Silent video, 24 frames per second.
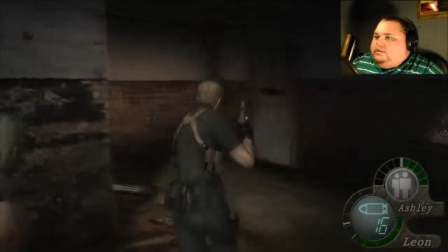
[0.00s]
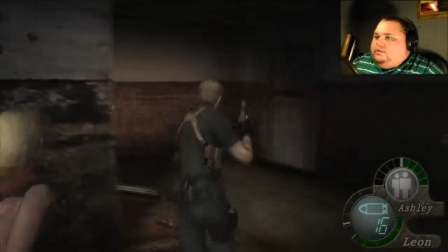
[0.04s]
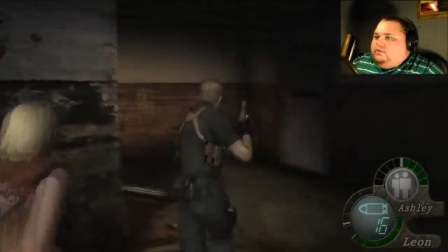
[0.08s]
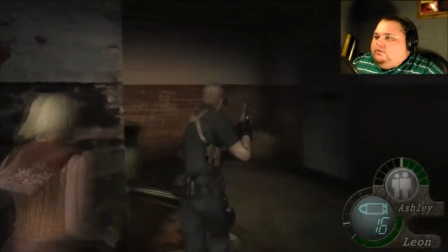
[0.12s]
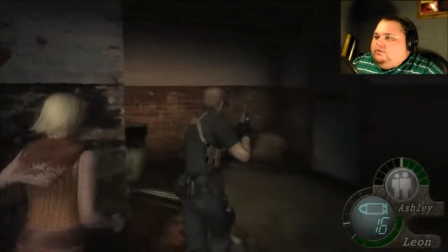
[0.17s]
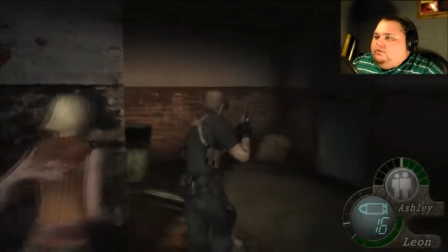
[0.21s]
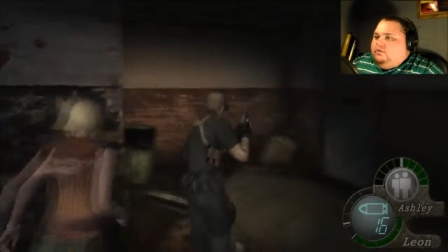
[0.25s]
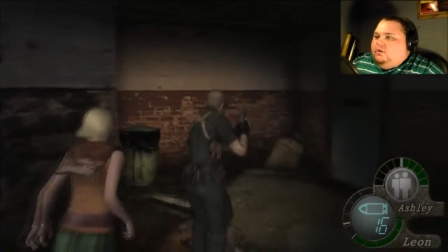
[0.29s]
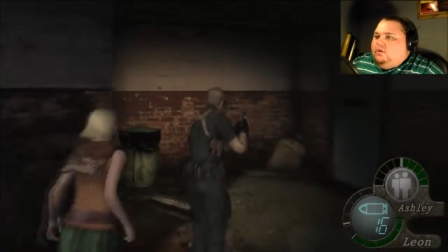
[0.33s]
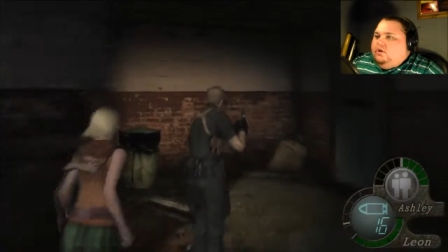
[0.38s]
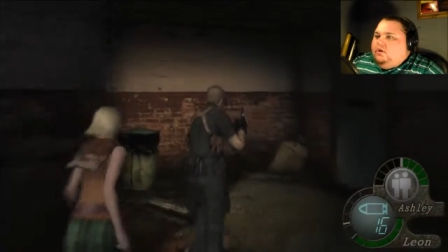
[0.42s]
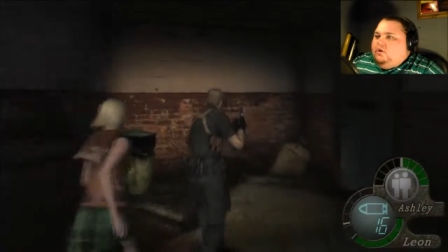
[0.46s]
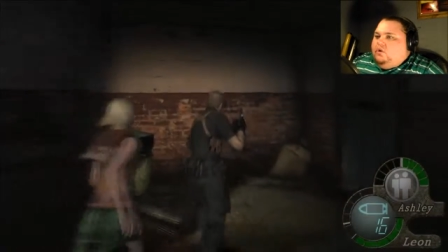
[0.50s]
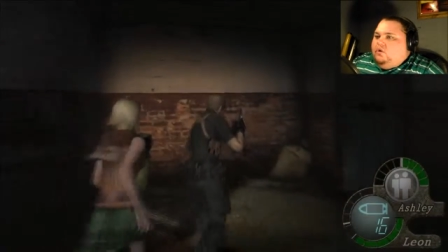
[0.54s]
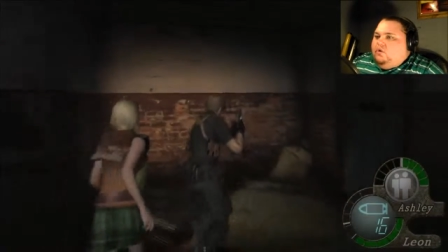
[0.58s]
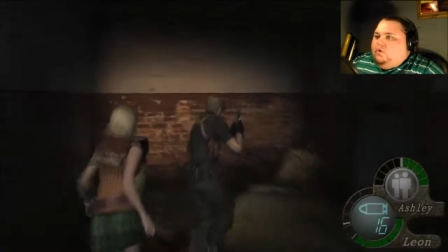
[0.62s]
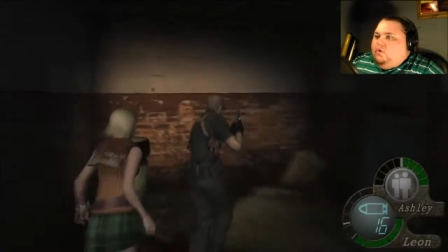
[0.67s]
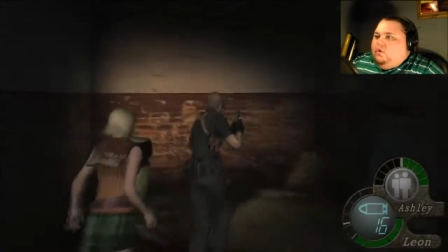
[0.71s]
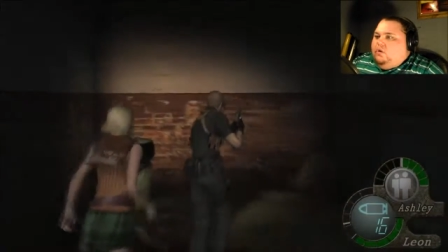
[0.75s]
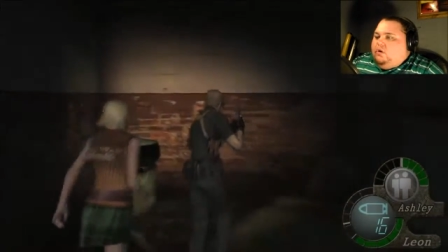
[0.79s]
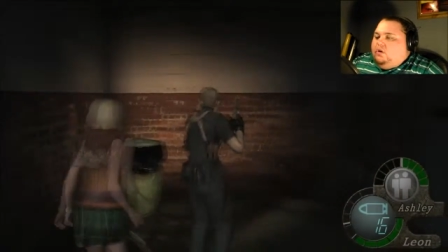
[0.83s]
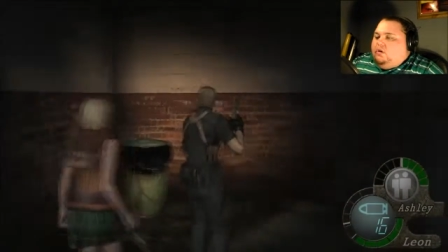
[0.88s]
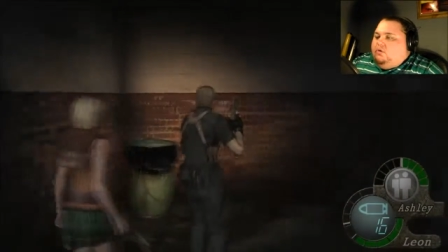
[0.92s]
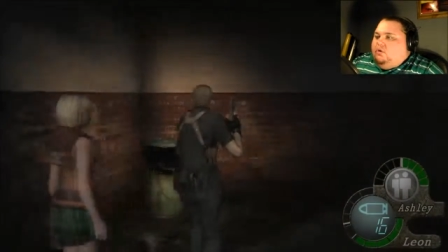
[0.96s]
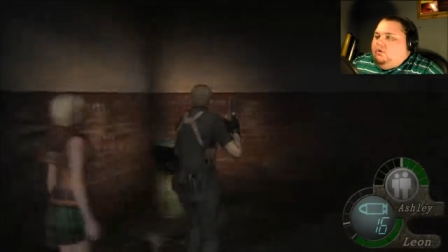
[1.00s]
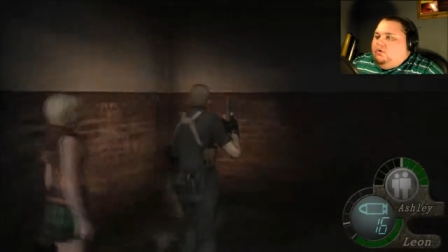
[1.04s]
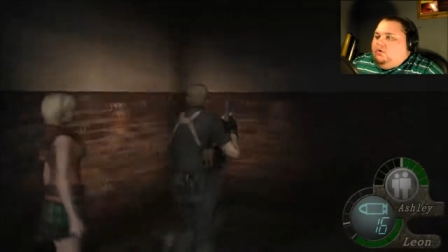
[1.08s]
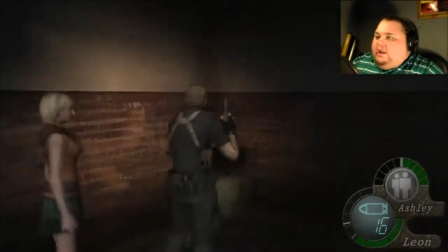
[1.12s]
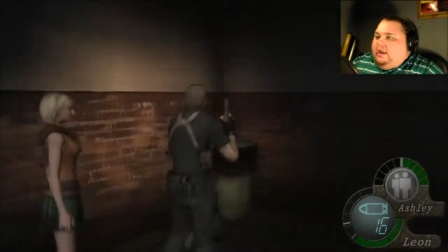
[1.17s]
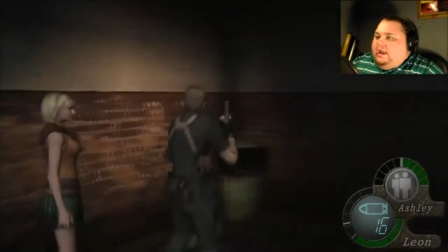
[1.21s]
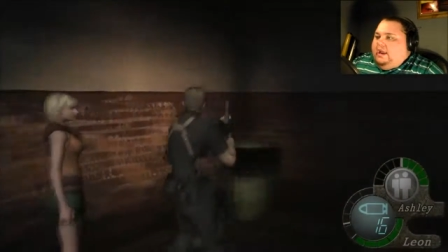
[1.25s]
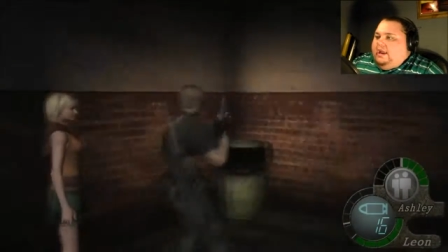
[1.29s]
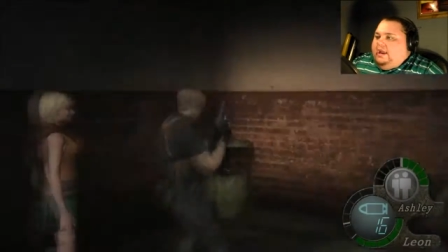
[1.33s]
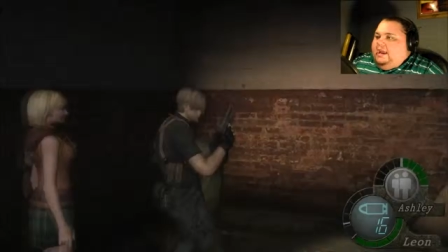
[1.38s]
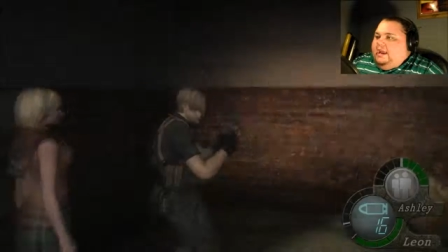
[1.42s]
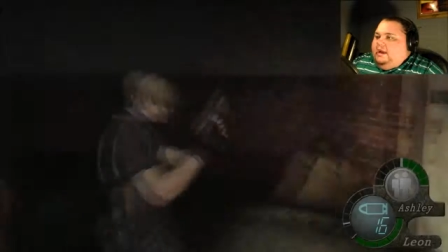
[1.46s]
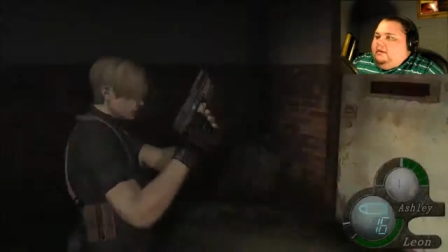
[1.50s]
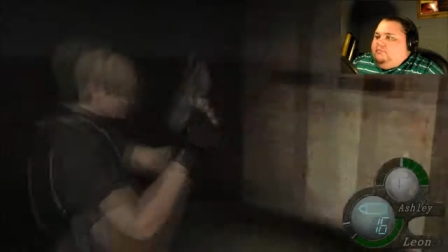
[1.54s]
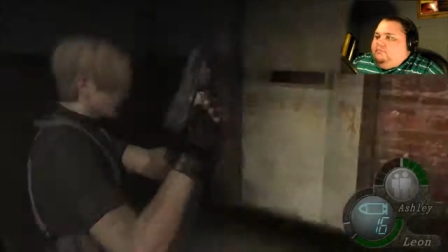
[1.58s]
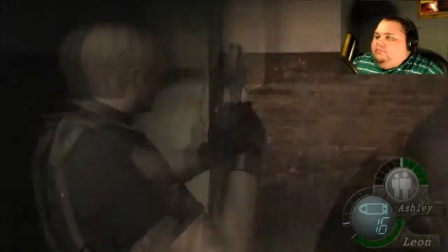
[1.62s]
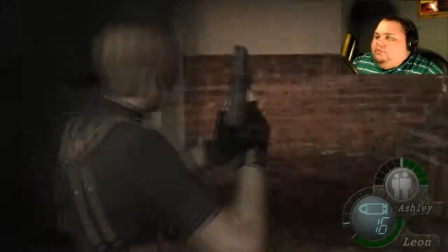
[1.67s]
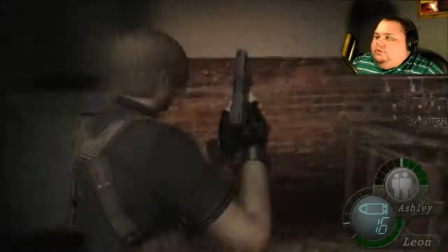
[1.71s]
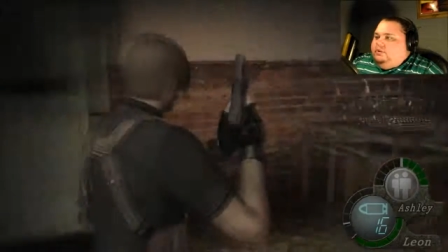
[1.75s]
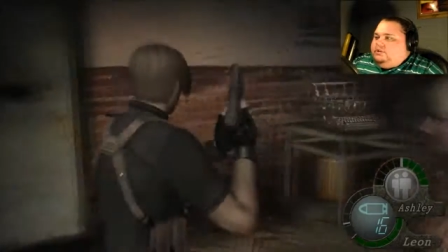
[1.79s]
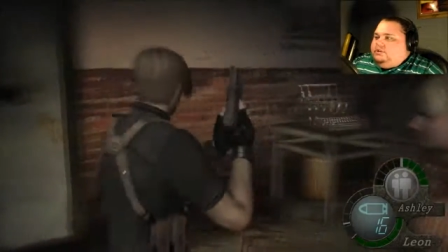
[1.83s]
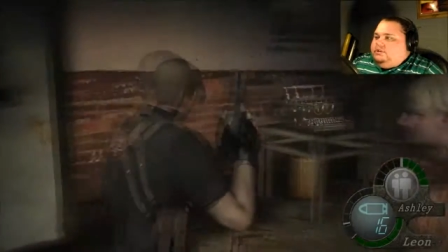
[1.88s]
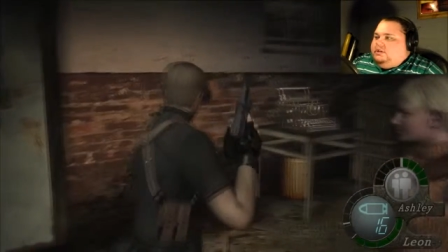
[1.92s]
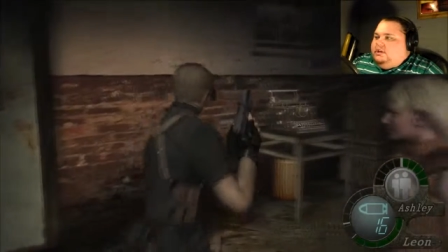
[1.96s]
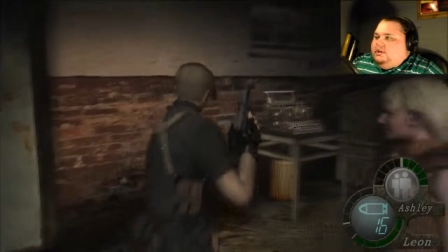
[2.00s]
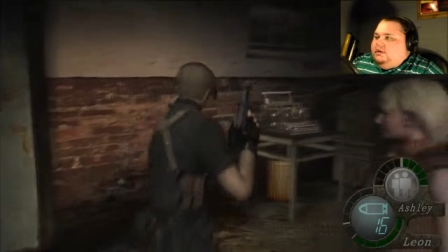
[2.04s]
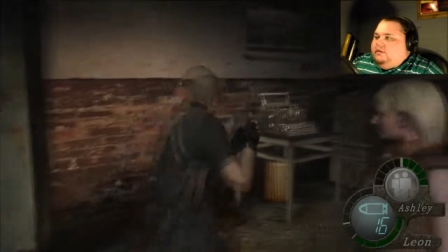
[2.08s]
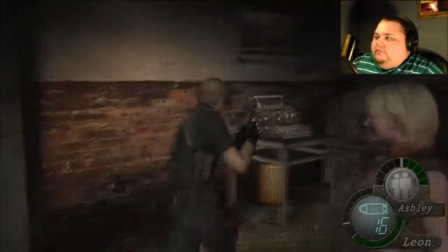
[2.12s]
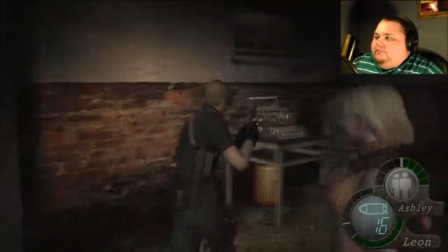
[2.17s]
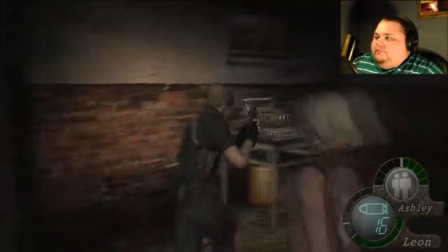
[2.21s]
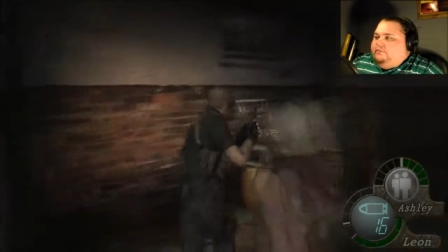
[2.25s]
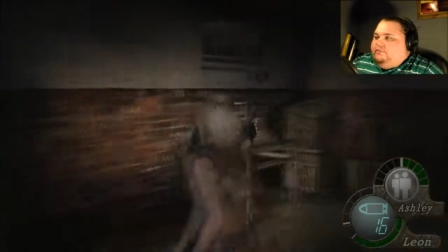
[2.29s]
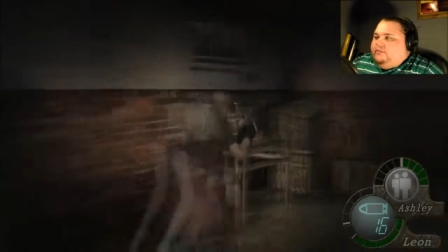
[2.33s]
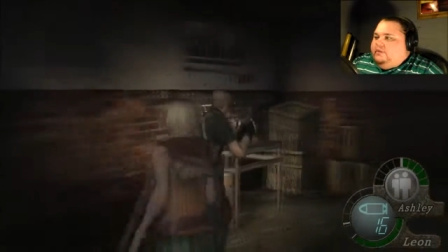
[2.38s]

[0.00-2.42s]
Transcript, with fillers: to quote unquote ambush him.